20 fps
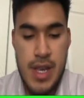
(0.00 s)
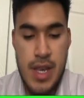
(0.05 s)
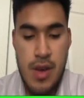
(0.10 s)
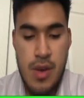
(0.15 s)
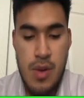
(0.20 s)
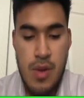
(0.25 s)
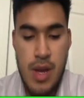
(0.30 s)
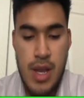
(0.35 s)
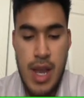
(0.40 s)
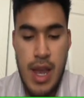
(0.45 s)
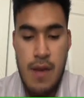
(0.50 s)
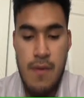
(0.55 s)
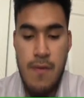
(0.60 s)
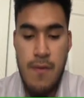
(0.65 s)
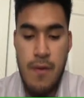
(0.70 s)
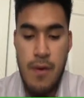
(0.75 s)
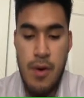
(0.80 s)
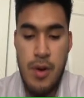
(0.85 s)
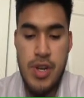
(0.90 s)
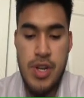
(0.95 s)
you look at
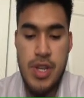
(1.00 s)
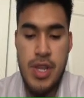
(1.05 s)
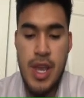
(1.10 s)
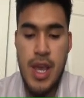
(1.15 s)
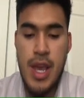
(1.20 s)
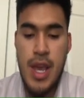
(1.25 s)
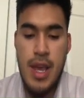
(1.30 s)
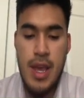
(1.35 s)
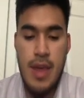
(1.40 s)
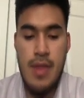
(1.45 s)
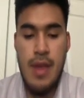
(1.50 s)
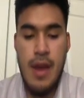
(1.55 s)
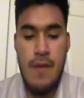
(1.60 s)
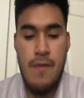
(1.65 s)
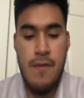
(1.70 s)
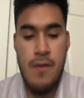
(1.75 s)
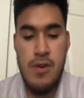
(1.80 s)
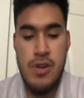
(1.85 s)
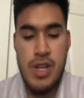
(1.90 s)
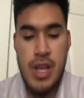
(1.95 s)
first in that
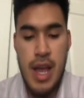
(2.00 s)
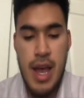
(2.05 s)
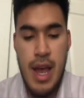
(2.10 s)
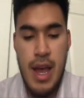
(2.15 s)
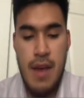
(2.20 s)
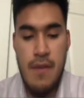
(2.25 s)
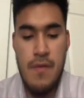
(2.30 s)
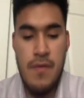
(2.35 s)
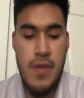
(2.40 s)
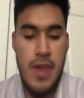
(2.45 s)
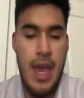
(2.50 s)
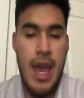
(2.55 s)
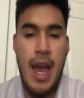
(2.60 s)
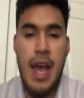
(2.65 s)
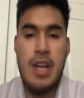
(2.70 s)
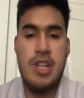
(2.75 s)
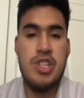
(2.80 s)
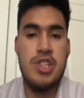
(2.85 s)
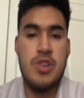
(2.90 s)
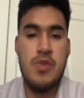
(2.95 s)
first half, the
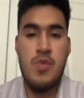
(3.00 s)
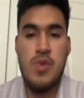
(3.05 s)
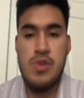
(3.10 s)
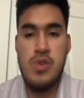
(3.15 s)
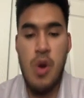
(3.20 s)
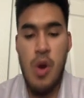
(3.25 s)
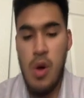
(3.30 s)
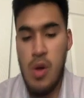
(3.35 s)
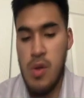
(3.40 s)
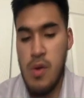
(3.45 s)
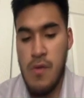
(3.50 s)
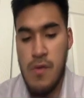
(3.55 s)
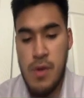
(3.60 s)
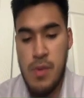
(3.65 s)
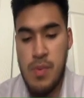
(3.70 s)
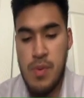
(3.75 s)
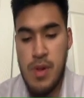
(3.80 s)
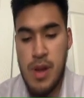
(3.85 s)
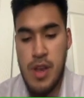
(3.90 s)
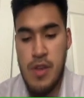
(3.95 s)
action was all over the
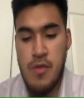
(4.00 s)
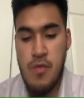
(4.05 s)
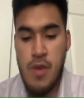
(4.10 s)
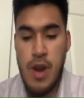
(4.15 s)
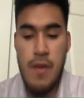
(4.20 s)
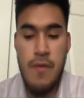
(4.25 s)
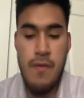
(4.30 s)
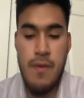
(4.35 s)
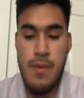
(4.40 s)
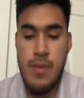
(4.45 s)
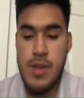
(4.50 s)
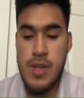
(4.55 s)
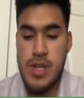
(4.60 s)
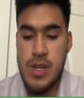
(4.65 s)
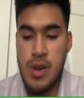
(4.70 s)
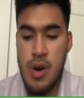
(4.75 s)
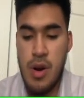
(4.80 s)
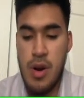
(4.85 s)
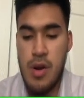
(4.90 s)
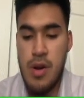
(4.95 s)
place right from the
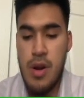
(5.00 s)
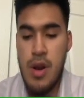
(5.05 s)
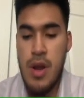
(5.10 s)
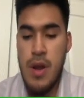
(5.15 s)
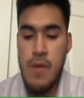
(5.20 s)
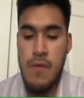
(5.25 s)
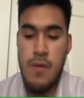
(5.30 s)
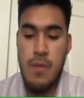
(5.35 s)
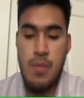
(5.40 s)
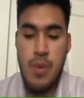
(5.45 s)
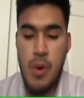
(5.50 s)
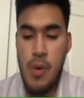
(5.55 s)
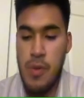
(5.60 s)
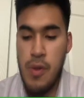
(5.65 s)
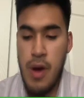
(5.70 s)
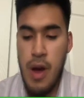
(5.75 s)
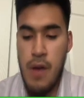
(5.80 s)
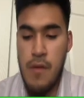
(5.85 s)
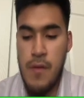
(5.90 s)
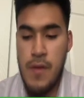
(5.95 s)
start for both
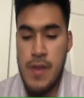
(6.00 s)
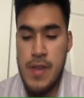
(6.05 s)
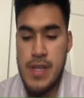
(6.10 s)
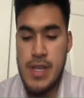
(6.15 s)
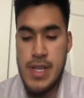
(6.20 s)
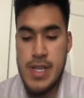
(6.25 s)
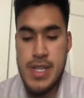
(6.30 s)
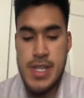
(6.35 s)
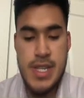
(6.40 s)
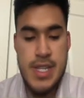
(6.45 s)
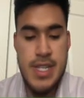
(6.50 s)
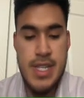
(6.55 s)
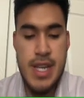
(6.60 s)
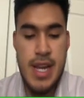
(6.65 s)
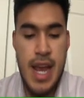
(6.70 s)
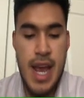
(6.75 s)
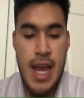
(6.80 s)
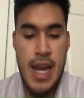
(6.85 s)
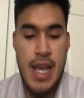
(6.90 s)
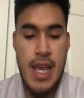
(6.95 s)
offenses.
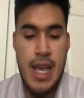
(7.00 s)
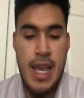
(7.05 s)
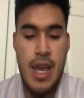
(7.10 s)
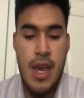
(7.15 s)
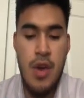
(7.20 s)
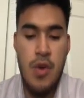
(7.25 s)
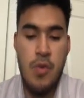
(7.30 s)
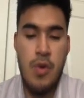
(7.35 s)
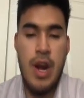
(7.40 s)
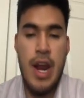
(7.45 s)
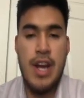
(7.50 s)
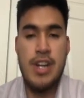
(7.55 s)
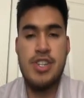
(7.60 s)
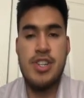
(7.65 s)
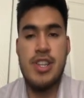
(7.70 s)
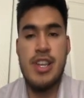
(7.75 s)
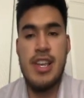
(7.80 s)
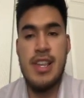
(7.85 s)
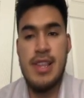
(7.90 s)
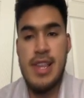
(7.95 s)
Cincinnati were
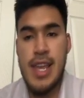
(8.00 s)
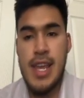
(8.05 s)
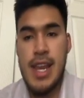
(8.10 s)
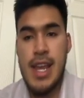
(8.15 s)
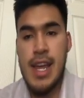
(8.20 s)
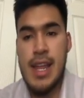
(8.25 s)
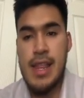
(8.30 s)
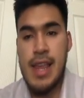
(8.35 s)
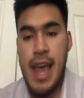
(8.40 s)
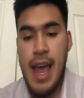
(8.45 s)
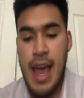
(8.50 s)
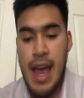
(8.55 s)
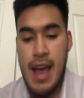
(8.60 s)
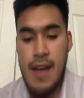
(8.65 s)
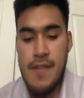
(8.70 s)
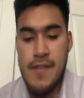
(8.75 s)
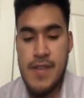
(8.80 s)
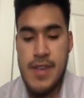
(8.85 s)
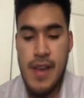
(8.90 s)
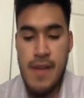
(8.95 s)
actually leading at the
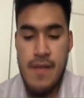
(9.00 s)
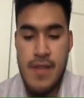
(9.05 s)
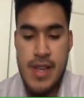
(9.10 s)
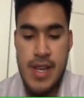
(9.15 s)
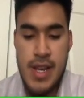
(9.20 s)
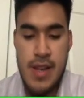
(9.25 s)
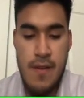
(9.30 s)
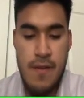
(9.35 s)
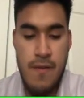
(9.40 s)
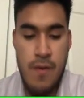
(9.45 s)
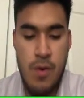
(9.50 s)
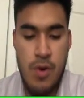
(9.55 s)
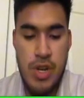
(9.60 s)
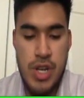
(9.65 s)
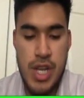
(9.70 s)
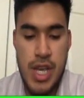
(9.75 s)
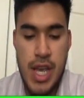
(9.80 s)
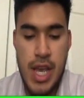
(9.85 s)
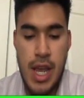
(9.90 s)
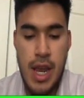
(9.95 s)
half, 17 to
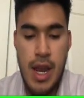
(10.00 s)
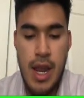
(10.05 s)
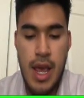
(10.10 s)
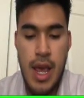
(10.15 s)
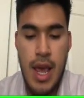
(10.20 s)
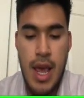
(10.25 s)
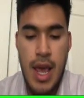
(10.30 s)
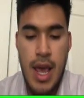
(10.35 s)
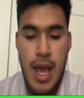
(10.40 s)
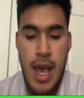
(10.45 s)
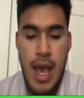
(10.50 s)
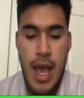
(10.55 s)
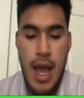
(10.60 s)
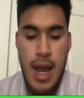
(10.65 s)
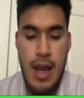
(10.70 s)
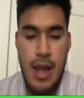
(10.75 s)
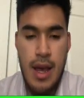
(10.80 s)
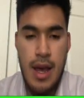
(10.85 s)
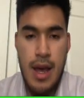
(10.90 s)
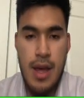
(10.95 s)
14
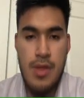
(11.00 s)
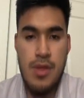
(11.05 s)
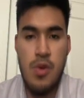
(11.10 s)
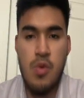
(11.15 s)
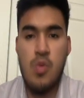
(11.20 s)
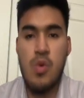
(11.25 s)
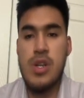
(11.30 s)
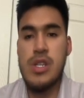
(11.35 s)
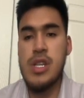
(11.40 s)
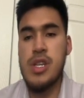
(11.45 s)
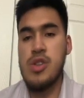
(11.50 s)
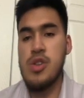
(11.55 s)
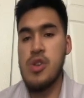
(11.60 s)
and uh, there wasn't